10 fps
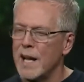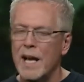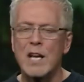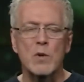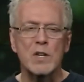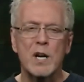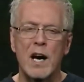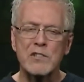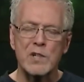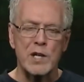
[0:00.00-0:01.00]
And we're
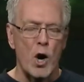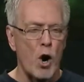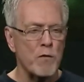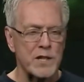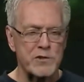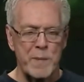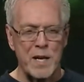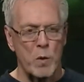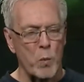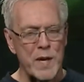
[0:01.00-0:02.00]
constantly
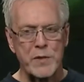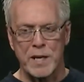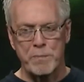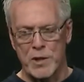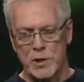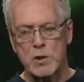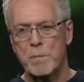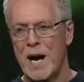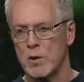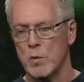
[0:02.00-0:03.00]
overestimating what we think political
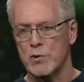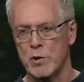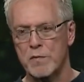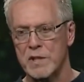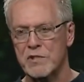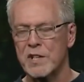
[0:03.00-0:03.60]
power will do for us.